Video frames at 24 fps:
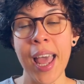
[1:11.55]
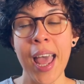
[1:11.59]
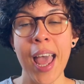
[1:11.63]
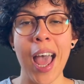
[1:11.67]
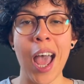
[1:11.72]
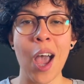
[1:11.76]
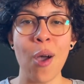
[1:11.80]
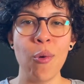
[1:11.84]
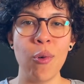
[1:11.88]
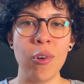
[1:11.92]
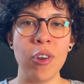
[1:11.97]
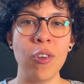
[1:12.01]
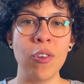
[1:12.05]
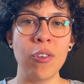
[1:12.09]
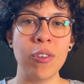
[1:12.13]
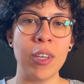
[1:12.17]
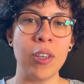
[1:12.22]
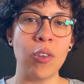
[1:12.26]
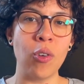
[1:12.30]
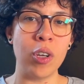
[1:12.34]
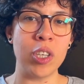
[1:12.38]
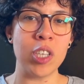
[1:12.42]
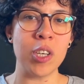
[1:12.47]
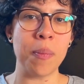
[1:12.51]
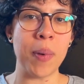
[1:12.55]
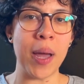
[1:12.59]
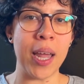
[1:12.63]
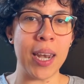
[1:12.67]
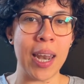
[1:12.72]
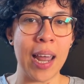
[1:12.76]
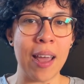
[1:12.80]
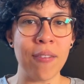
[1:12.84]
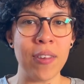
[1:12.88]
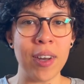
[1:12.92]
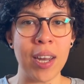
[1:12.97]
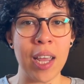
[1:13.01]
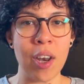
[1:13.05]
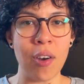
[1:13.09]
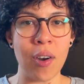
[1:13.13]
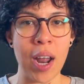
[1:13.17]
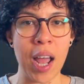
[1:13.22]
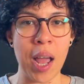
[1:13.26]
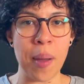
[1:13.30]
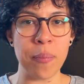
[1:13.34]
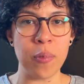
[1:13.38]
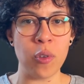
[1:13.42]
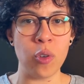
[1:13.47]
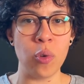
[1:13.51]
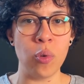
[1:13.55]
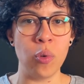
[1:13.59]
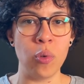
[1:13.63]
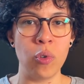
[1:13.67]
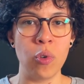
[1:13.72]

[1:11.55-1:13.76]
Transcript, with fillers: I would use the Deutsche Bahn Navigator app to,